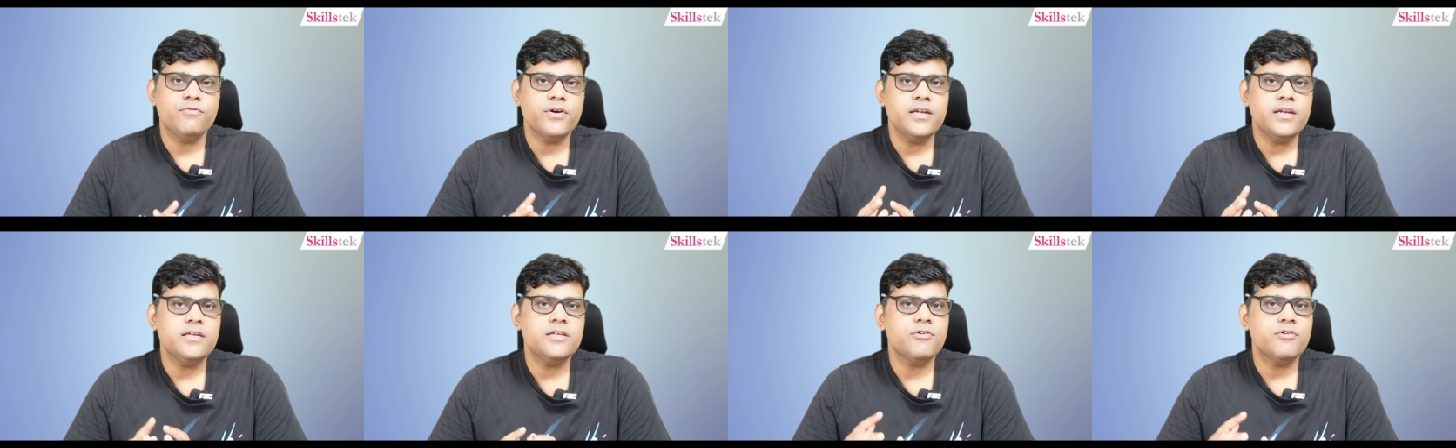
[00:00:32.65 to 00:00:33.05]

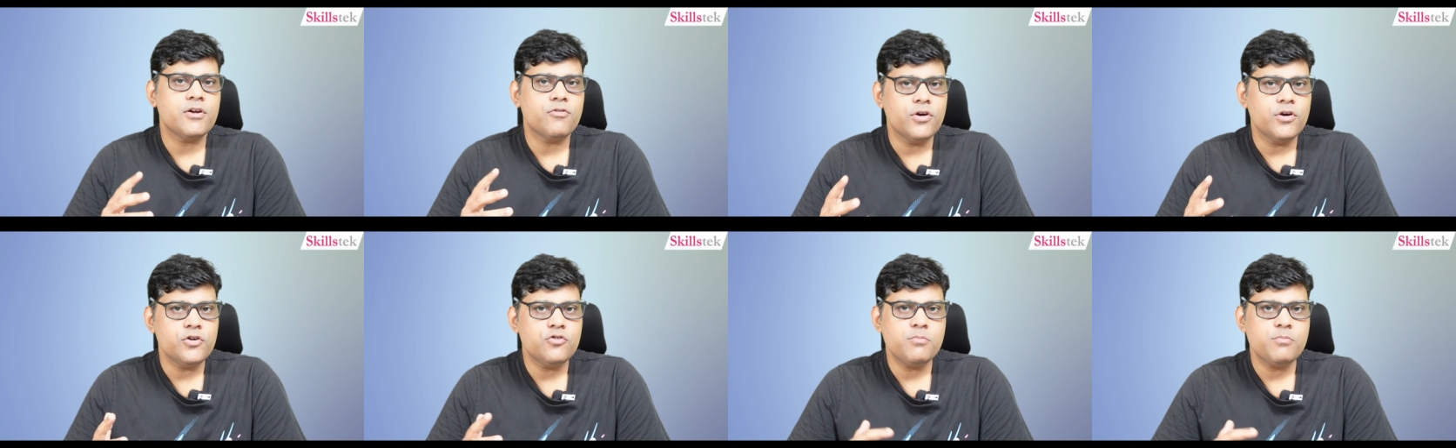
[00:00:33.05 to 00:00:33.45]
when you are
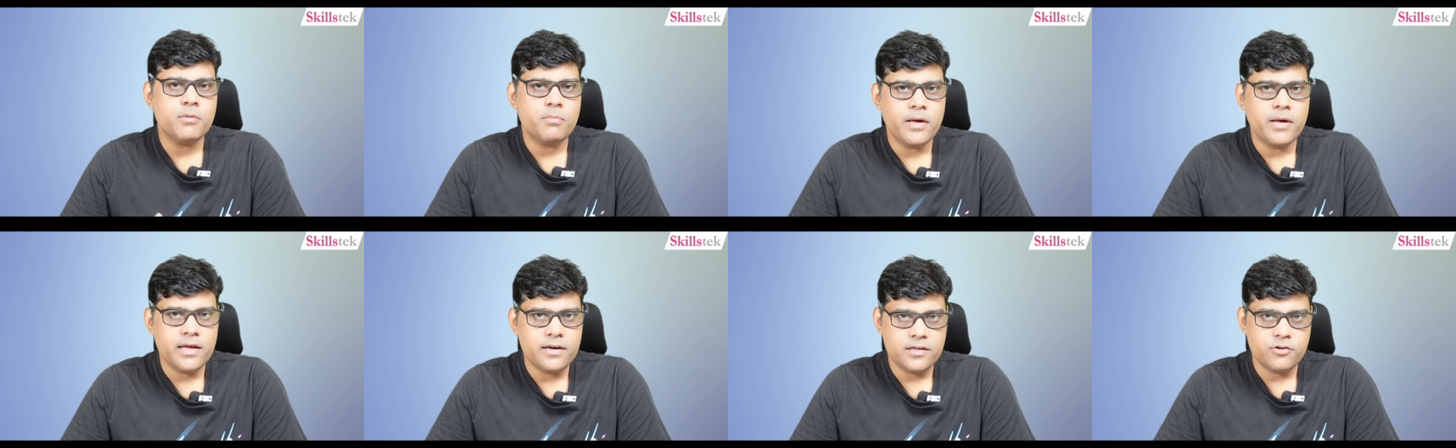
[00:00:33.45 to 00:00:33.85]
going to
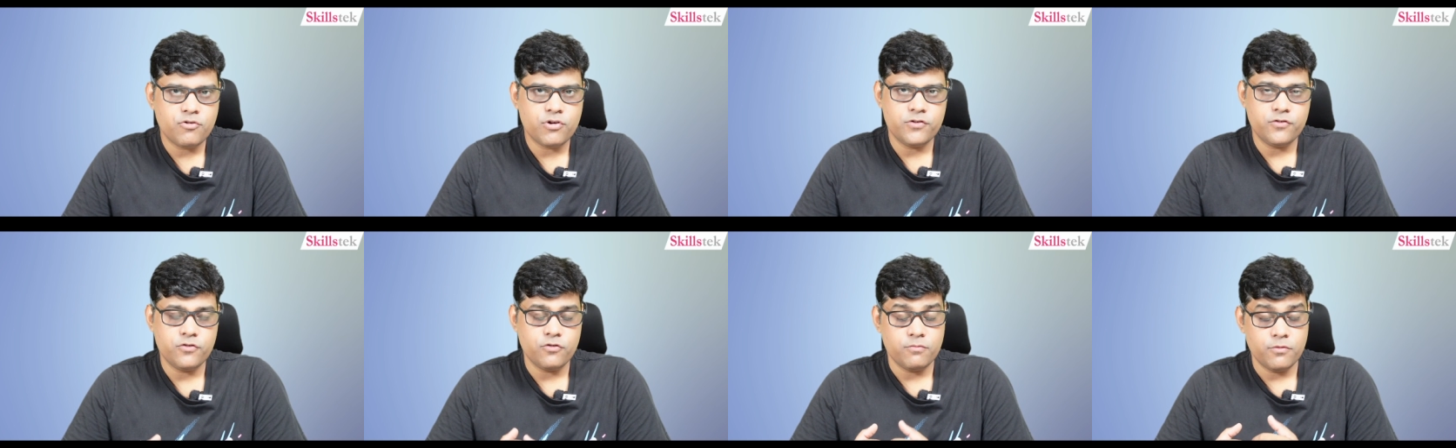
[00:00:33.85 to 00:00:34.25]
prepare your
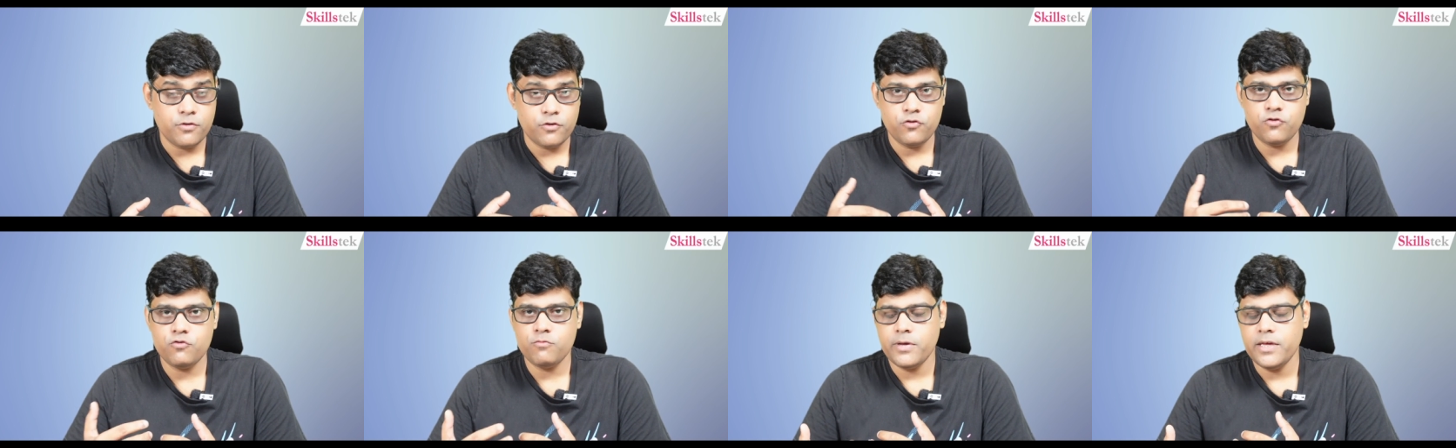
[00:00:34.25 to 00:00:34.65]

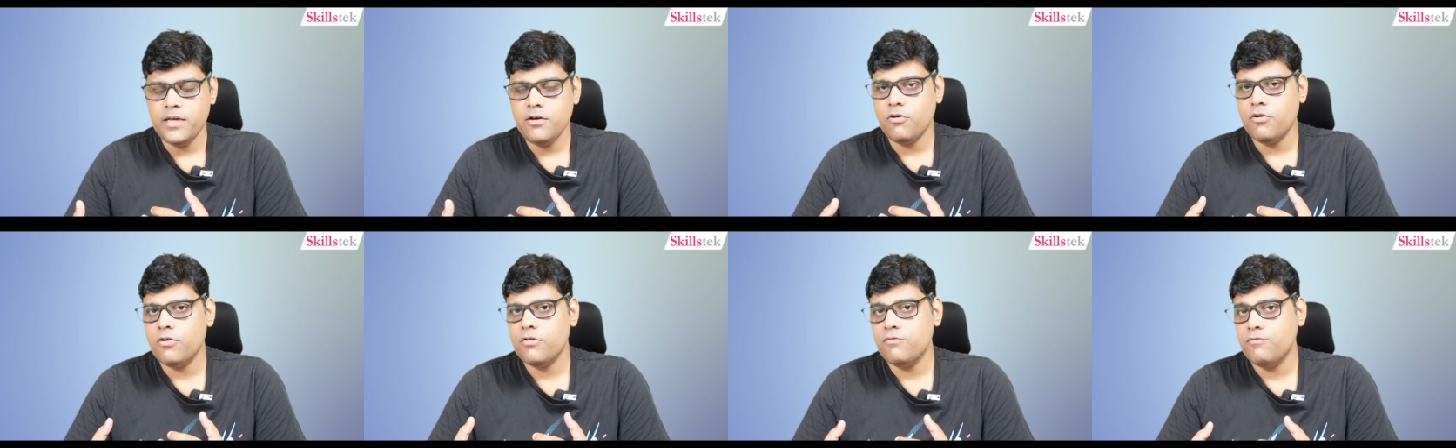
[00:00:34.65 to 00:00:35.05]

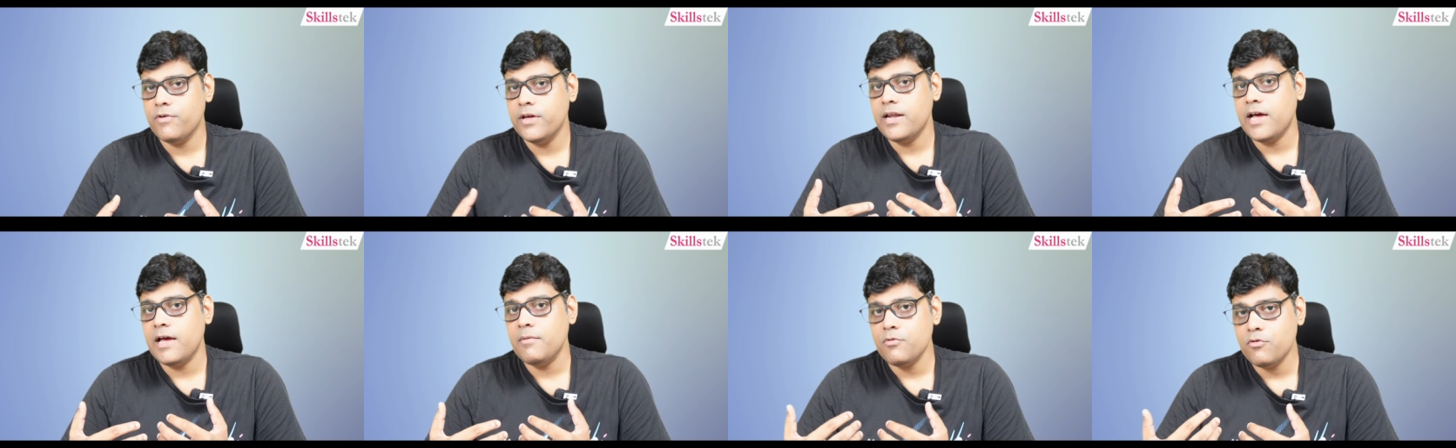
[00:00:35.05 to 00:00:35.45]
resume or
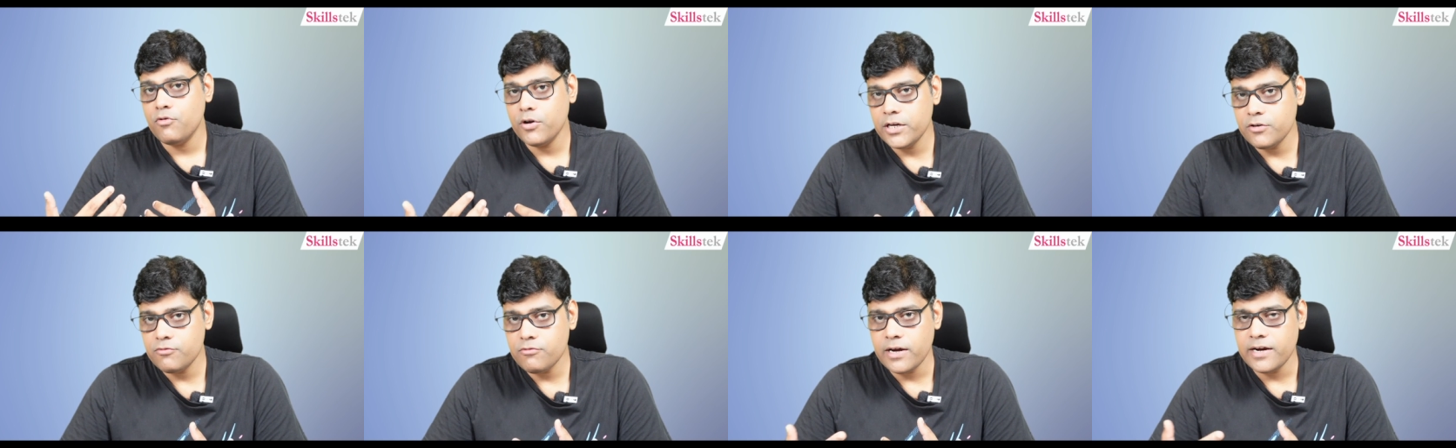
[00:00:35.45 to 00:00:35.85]
when I'm
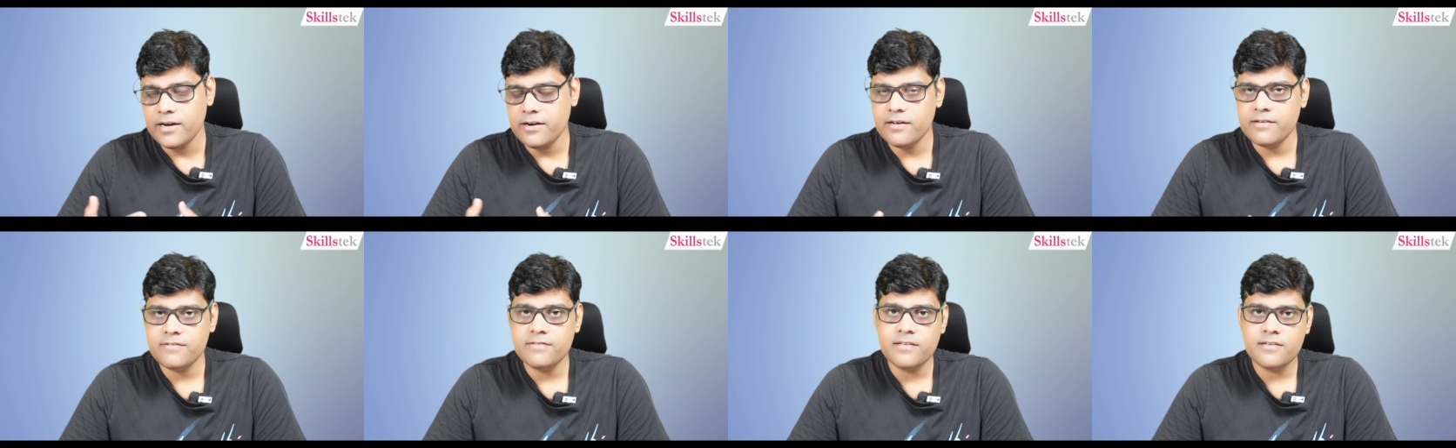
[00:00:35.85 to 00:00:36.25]
going to
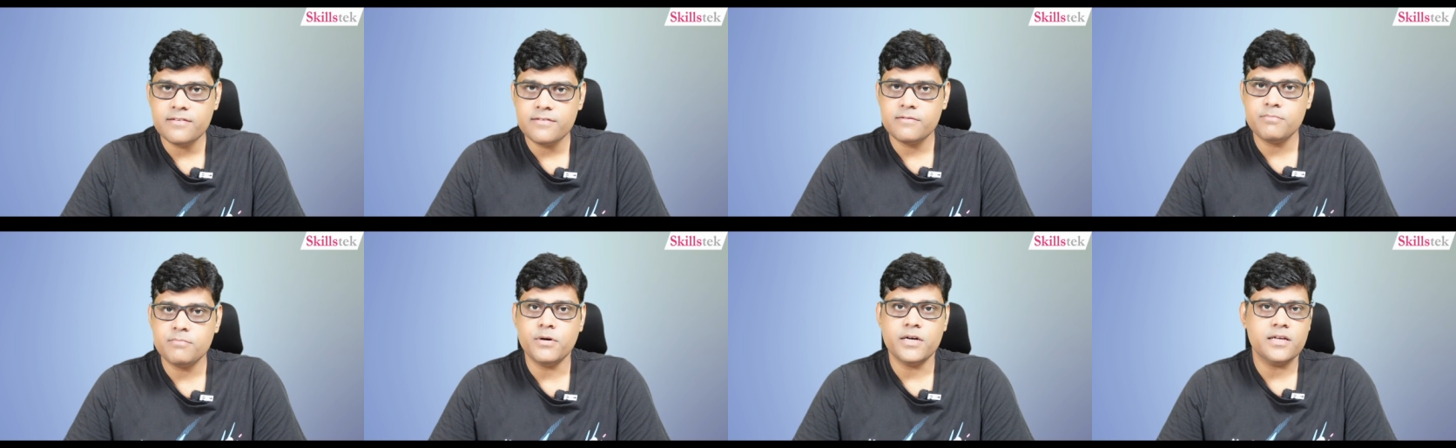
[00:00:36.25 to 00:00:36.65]
address
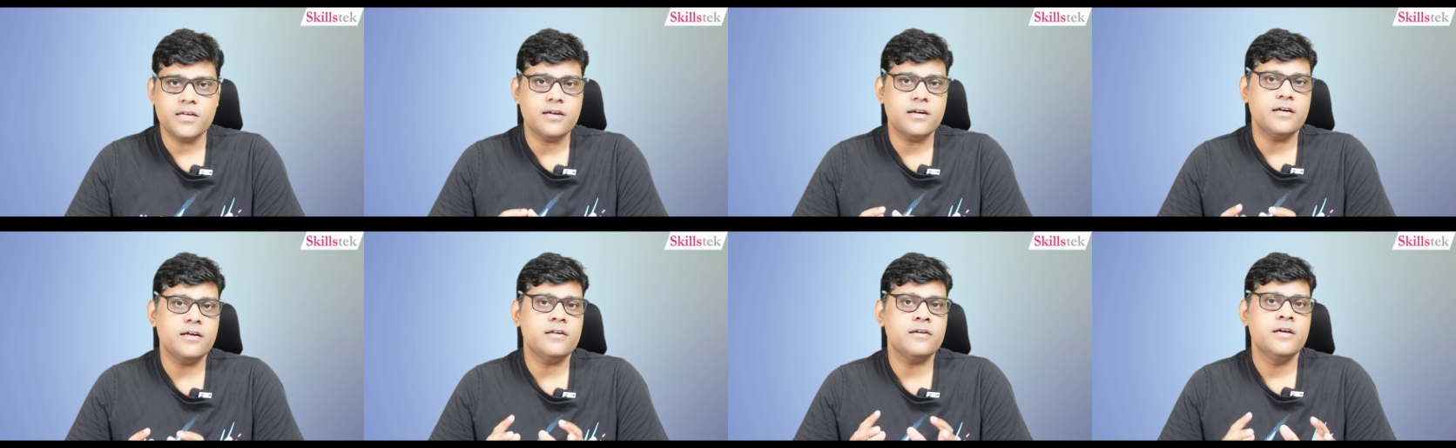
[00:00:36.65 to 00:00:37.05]
this
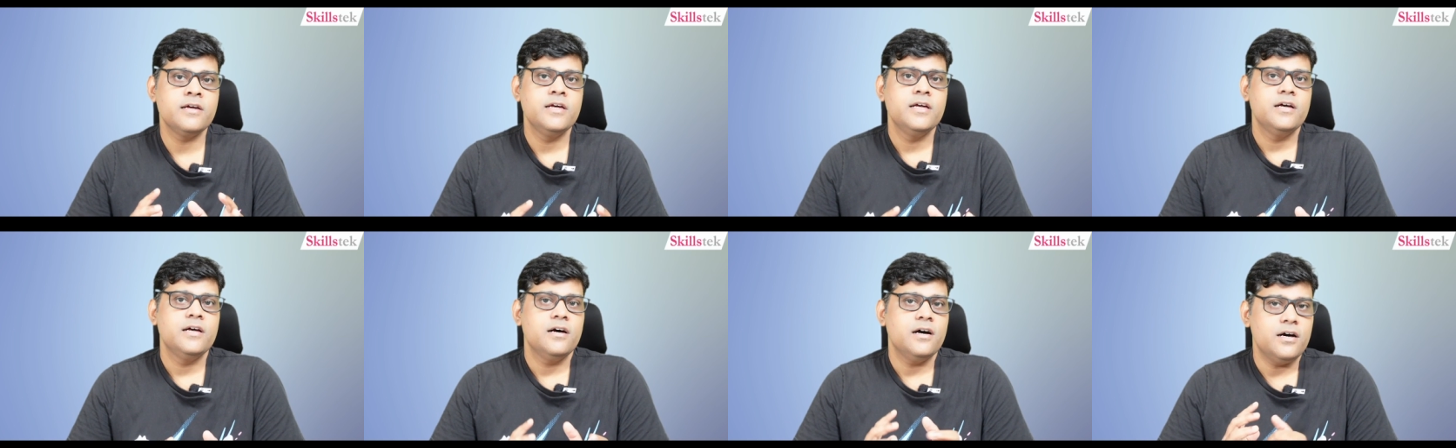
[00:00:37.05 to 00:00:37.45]
particular
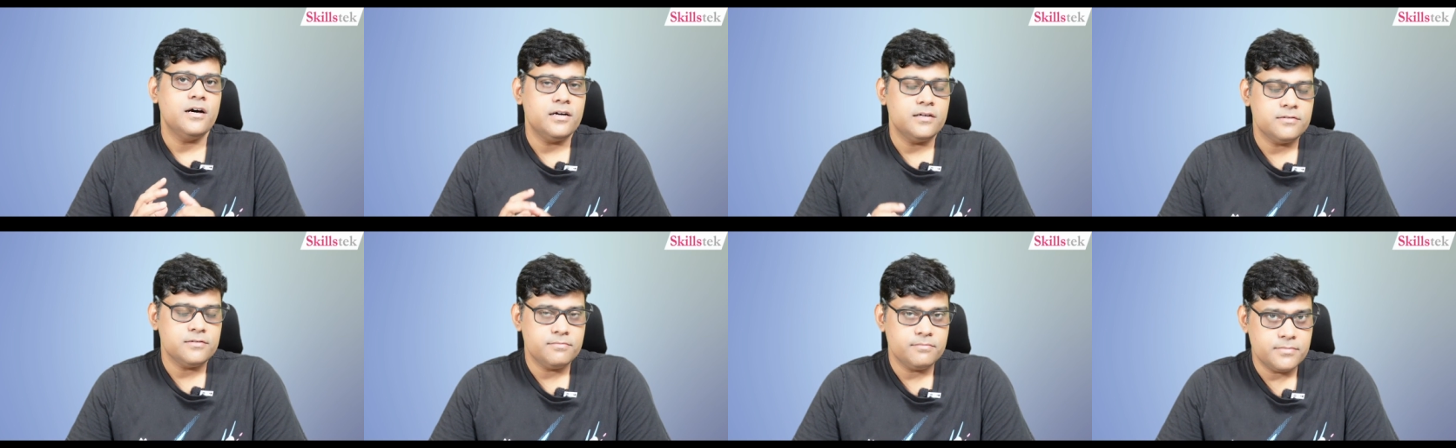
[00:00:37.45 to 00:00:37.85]

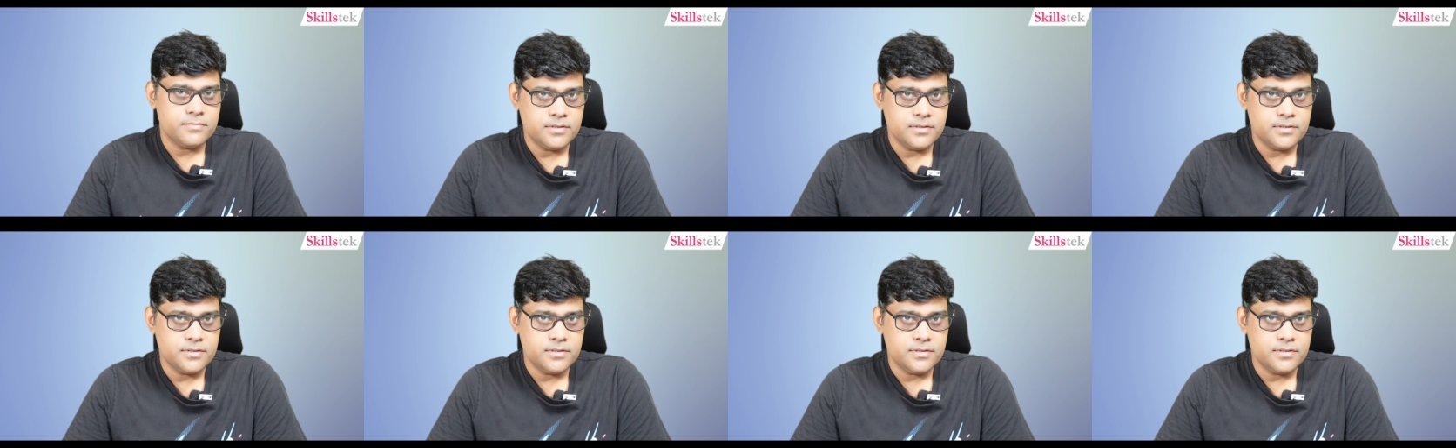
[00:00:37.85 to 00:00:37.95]
uh,